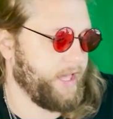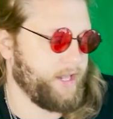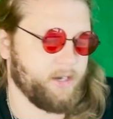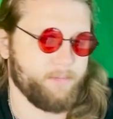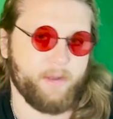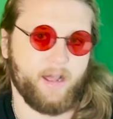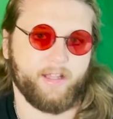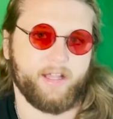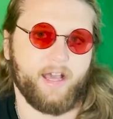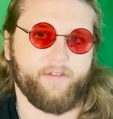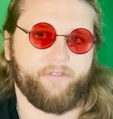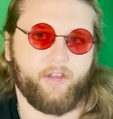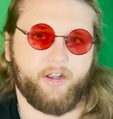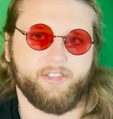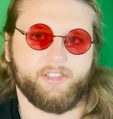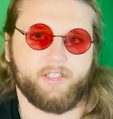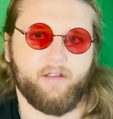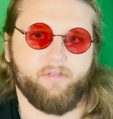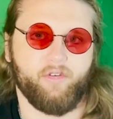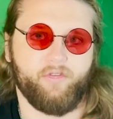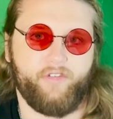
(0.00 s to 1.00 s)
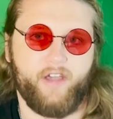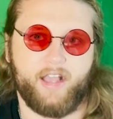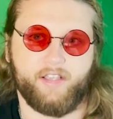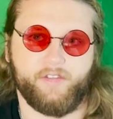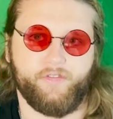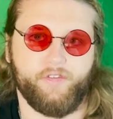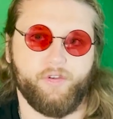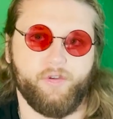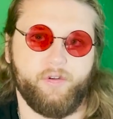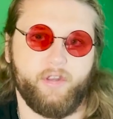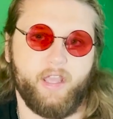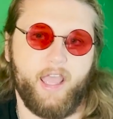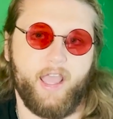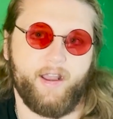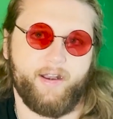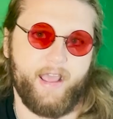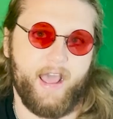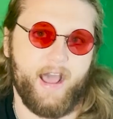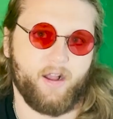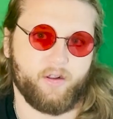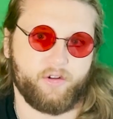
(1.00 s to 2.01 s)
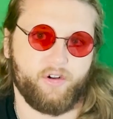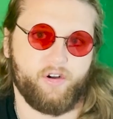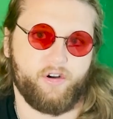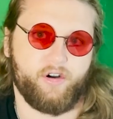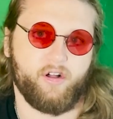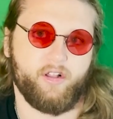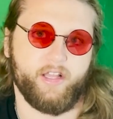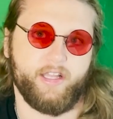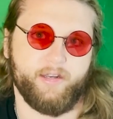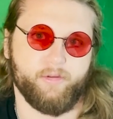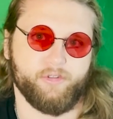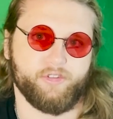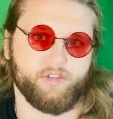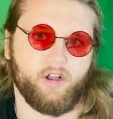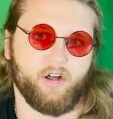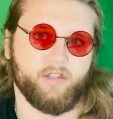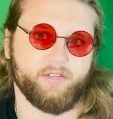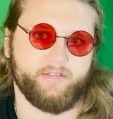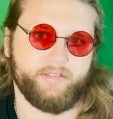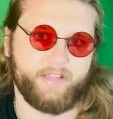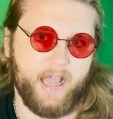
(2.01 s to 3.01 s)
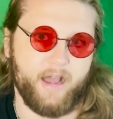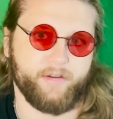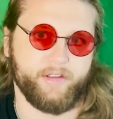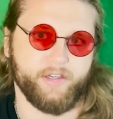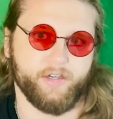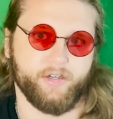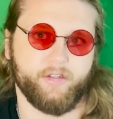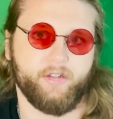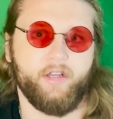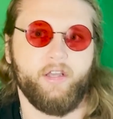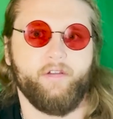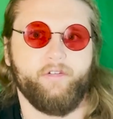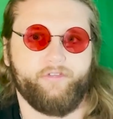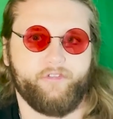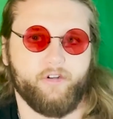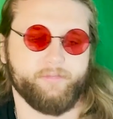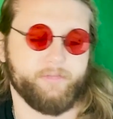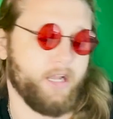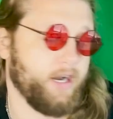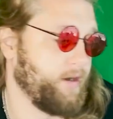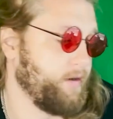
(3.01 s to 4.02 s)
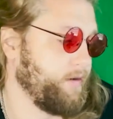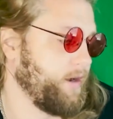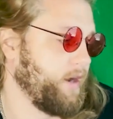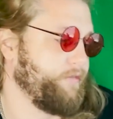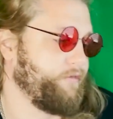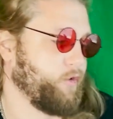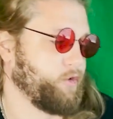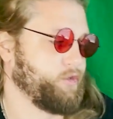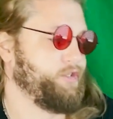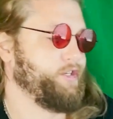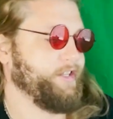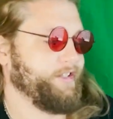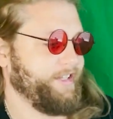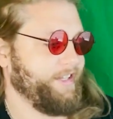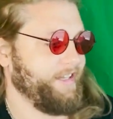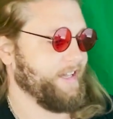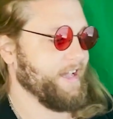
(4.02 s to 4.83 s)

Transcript: in my life, I discovered fast food and alcohol, and it was all downhill from there, unfortunately.